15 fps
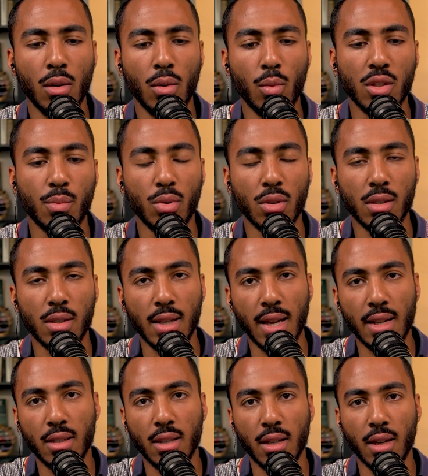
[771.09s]
was
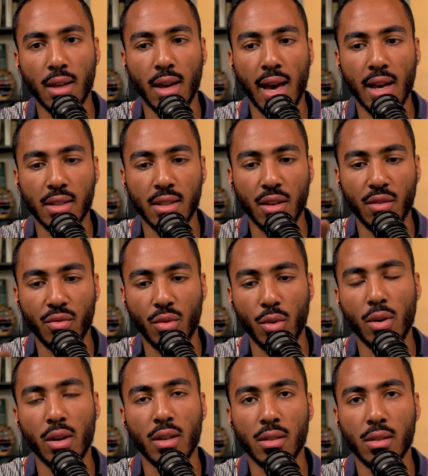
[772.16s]
presenting as a
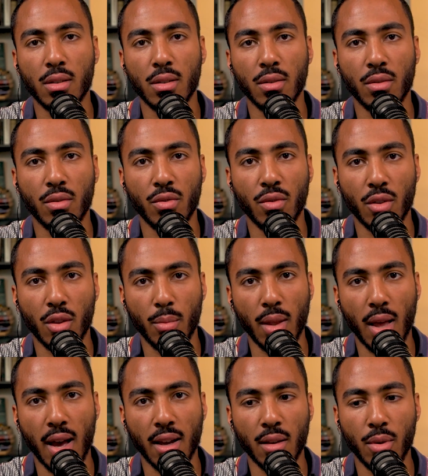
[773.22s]
voice for the
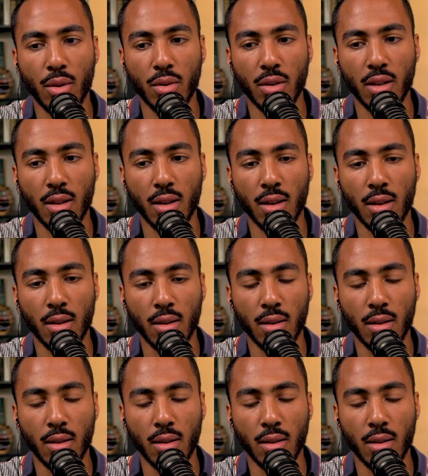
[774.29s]
Black community